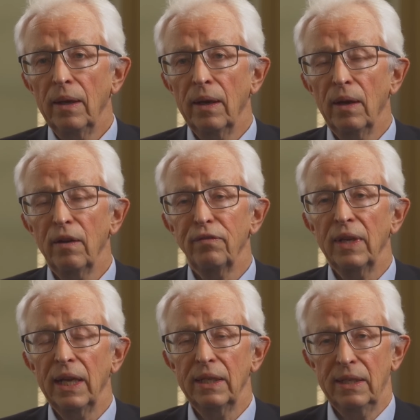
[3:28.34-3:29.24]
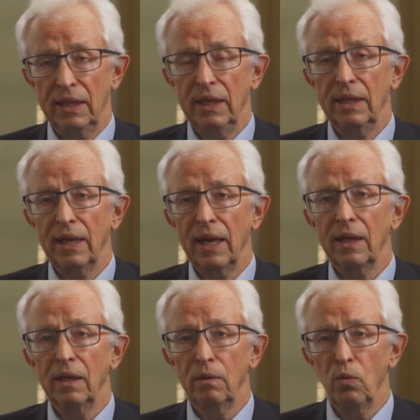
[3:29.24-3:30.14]
uh, of
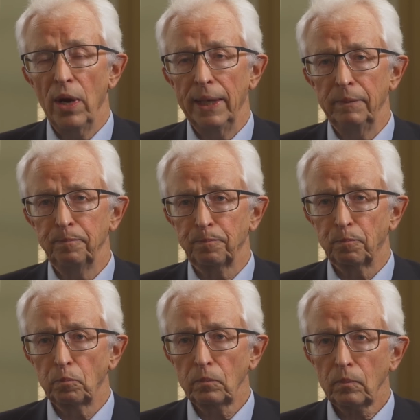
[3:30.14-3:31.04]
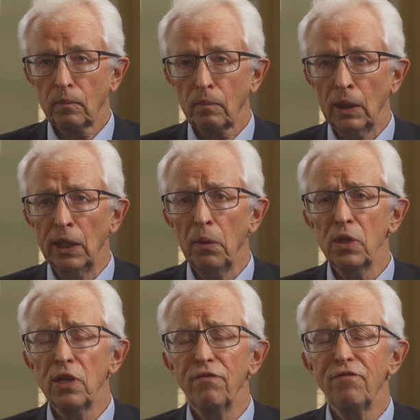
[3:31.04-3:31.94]
1991, there
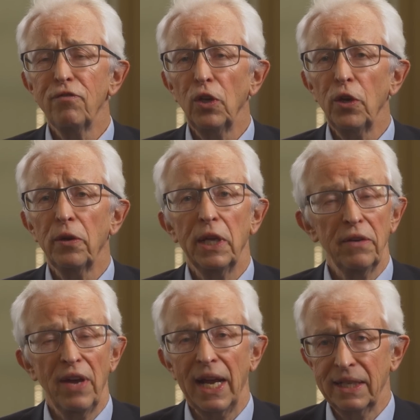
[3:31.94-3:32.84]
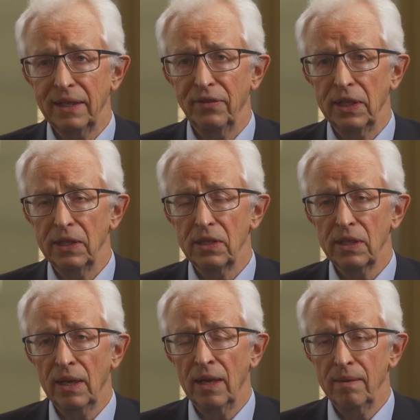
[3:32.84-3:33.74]
was a flurry of
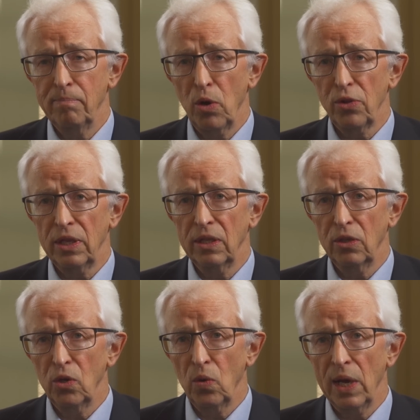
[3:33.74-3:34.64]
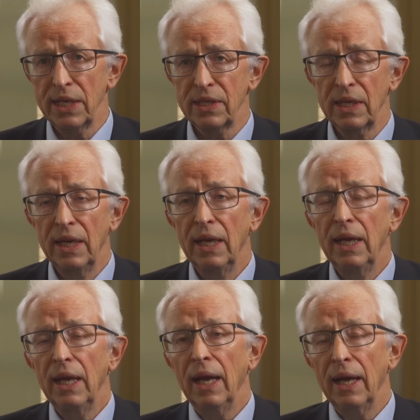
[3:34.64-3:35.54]
activities, uh, uh, both in the US
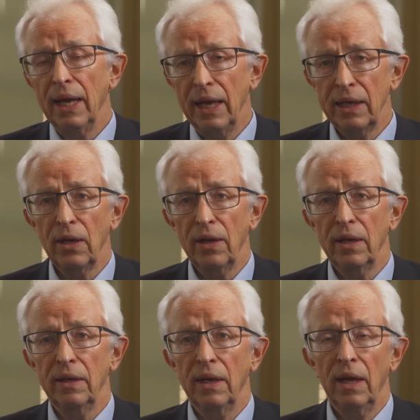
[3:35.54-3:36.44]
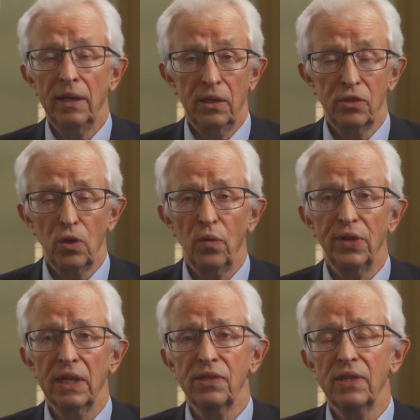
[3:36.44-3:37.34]
and on, on the
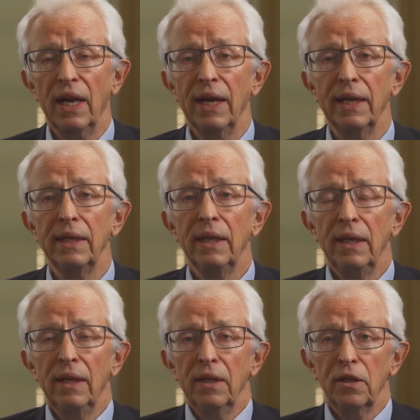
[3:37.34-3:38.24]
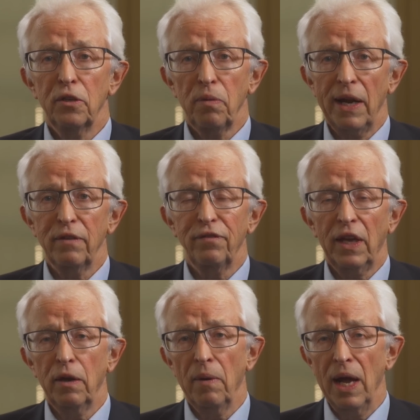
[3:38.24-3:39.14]
Soviet side, to try to
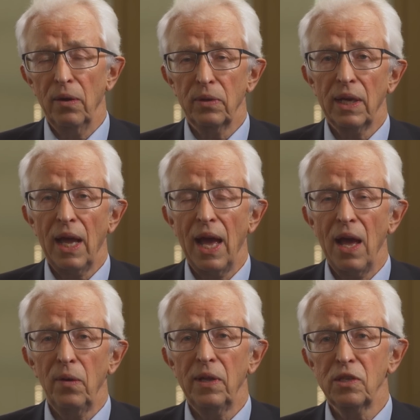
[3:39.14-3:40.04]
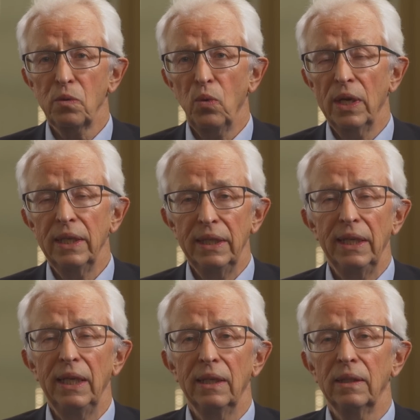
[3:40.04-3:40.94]
figure out how does one
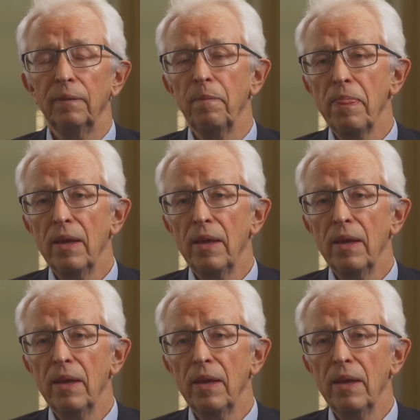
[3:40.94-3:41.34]
deal